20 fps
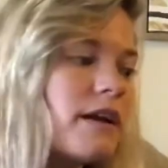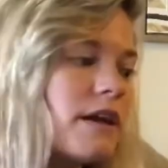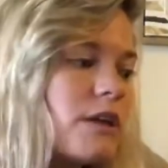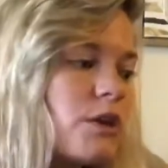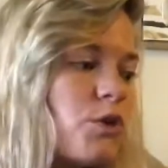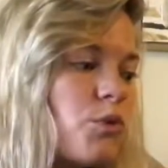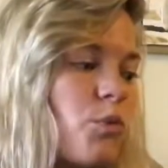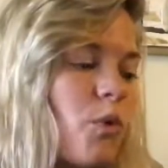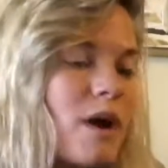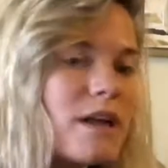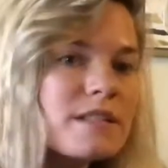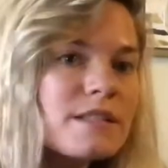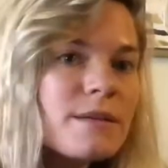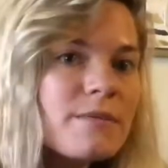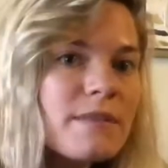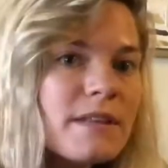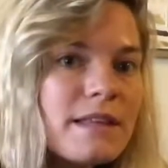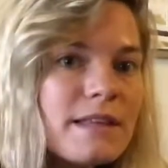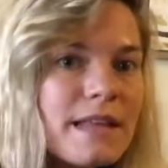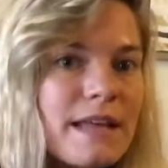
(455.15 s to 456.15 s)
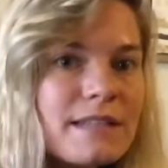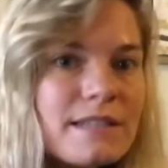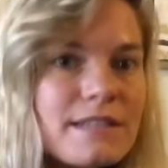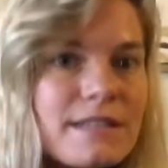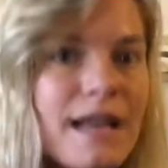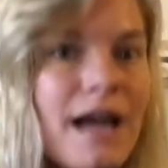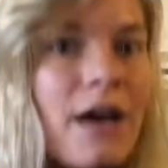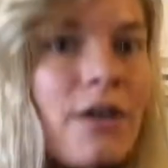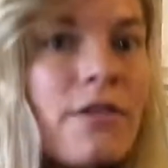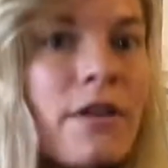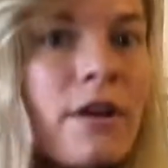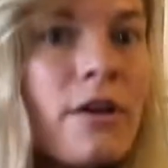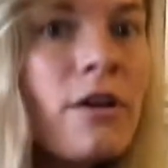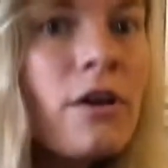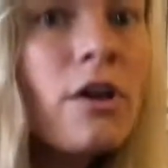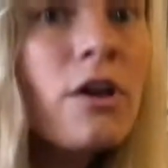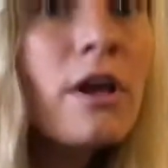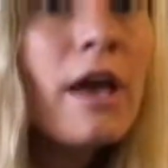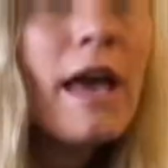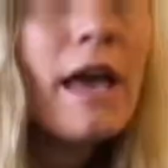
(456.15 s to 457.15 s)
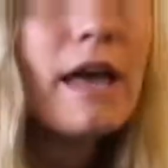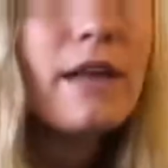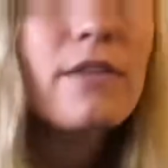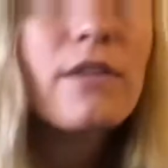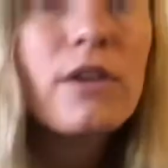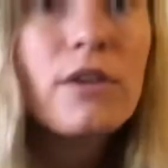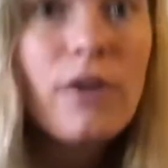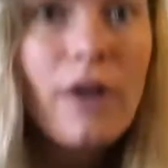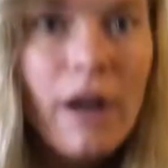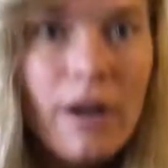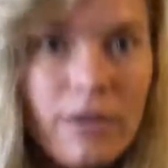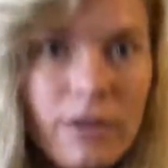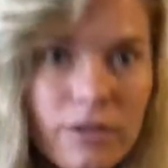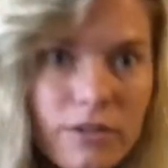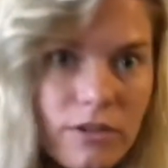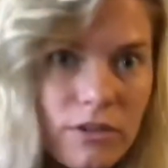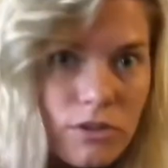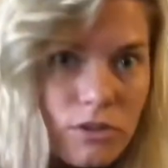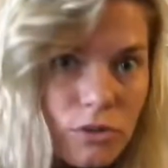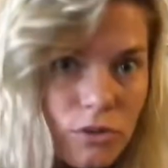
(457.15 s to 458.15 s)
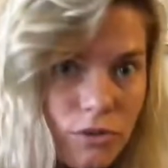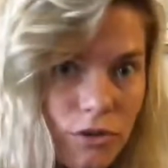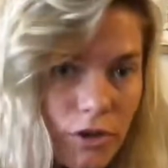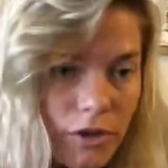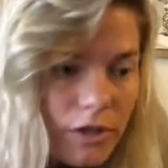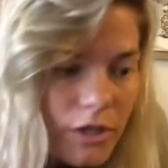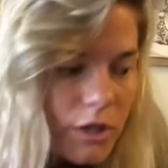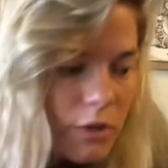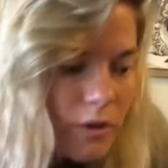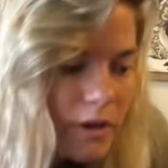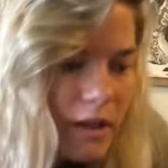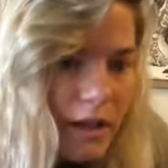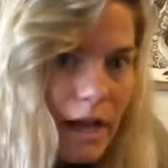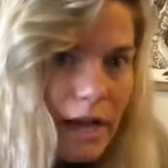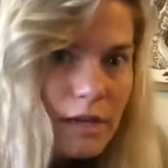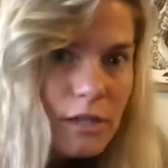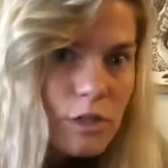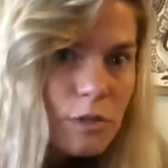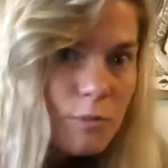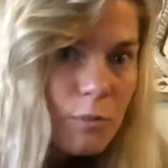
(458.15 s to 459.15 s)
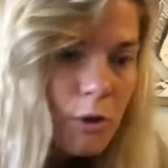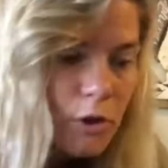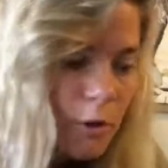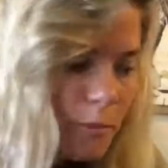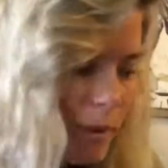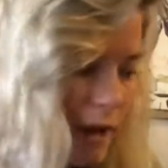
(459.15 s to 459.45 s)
and you want something that's down there and the ground isn't too dirty, you can kind of just put your